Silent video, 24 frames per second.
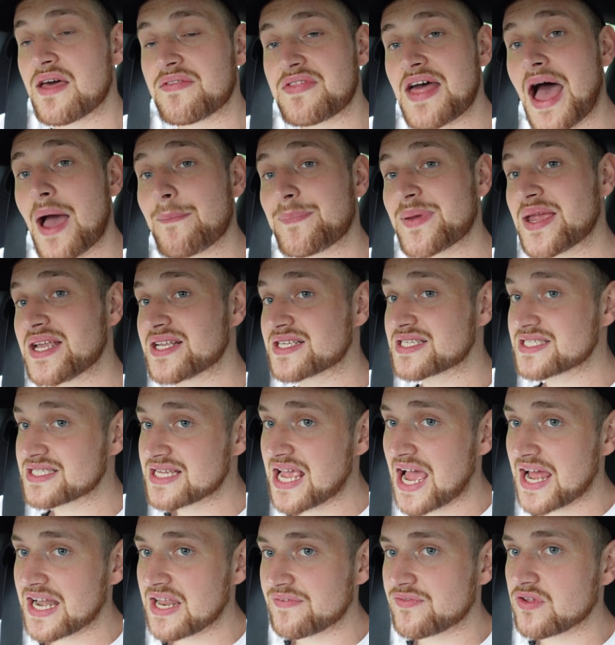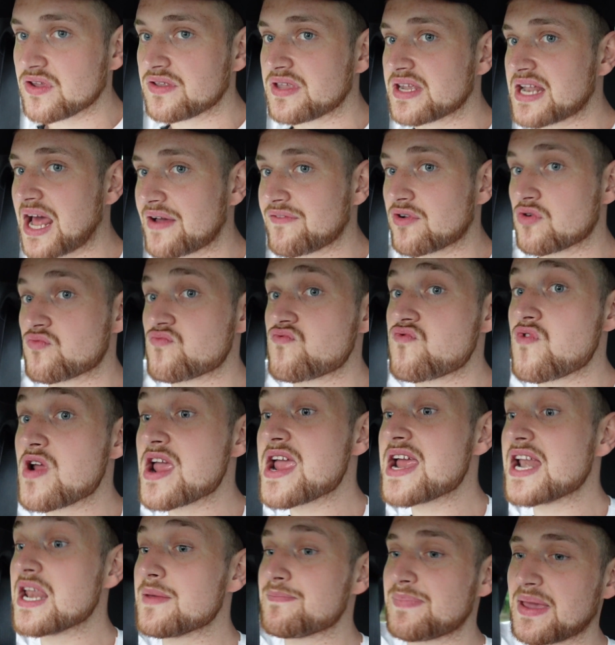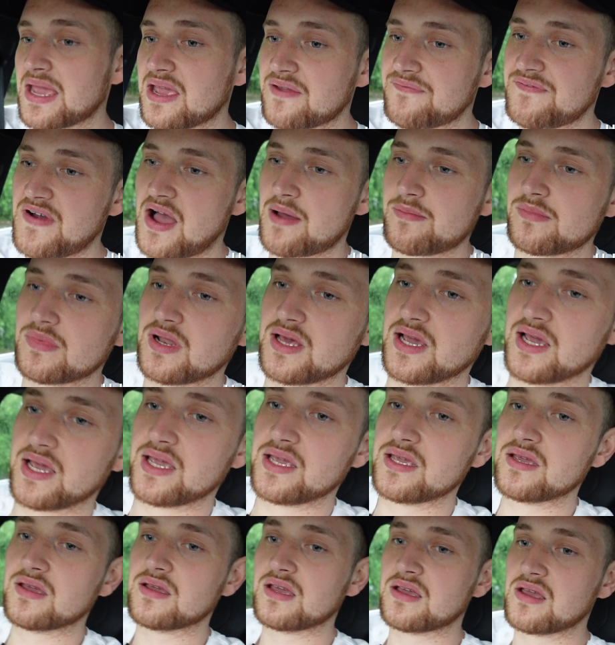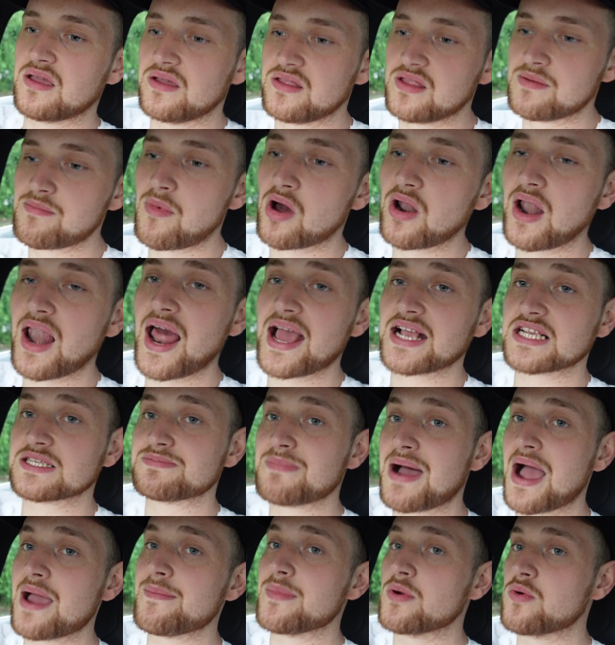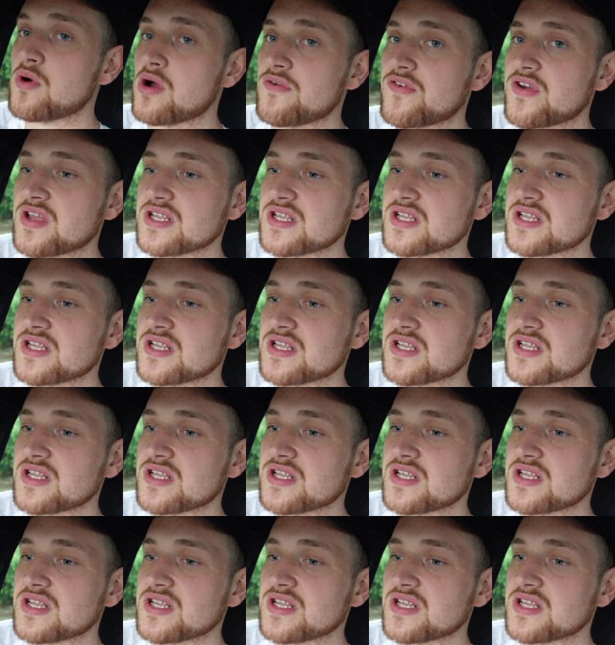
That being said, if you did have a really big family, the Model X might be worth